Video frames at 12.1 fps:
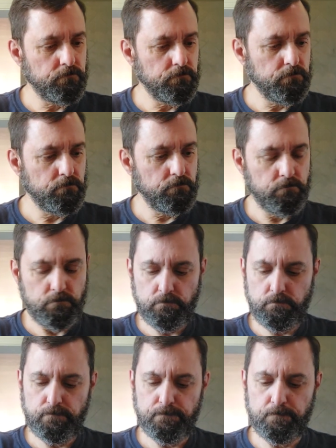Get the
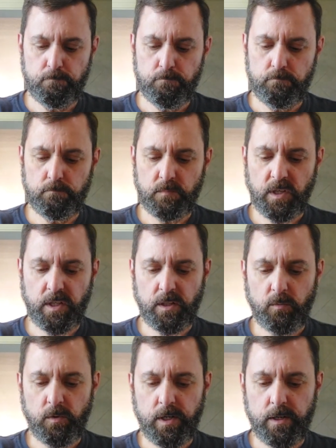
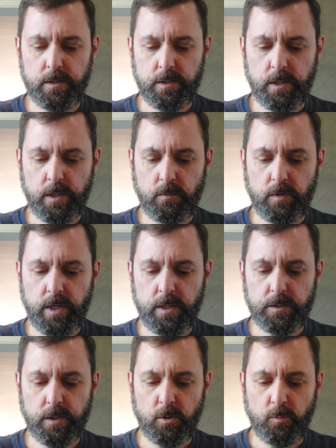wires out of the way
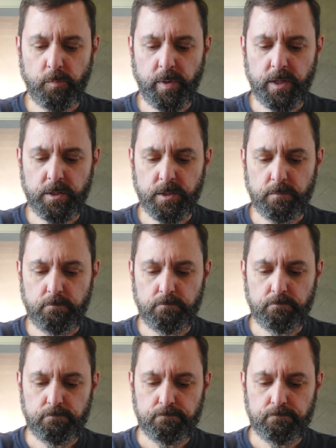so I don't pinch them.